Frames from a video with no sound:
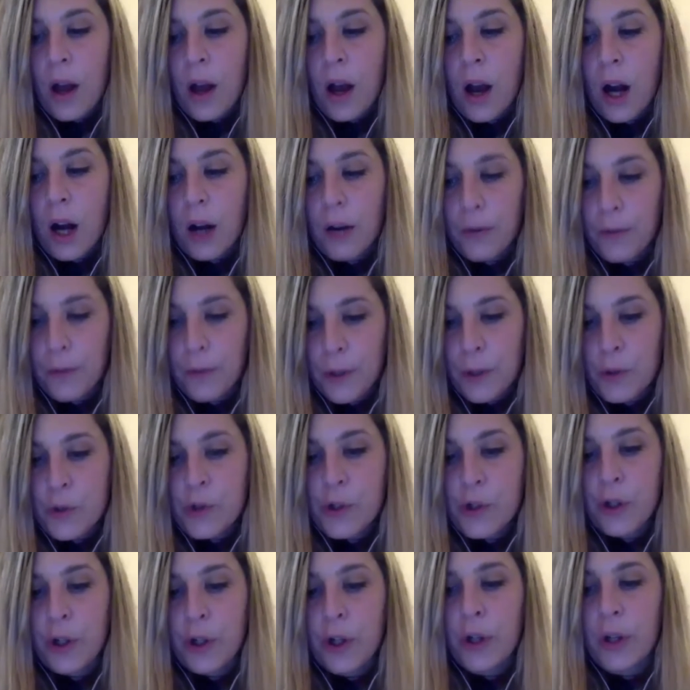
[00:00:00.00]
our
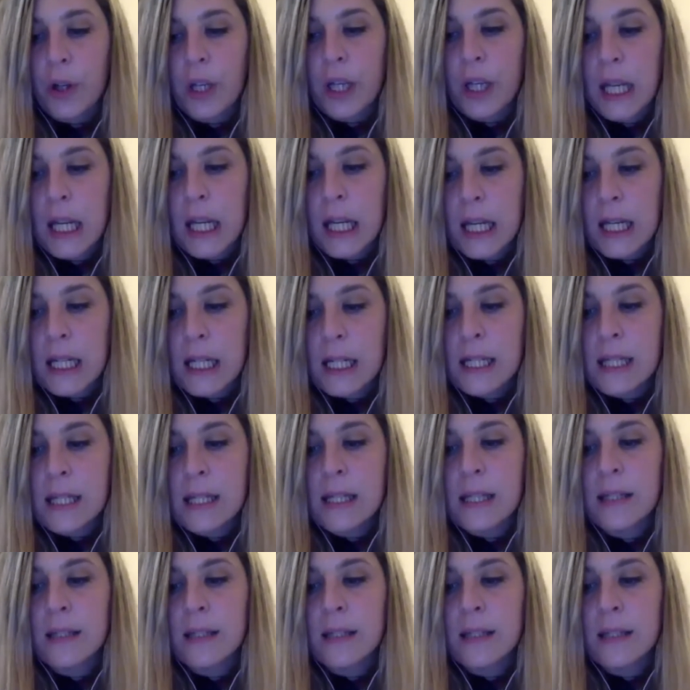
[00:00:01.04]
future is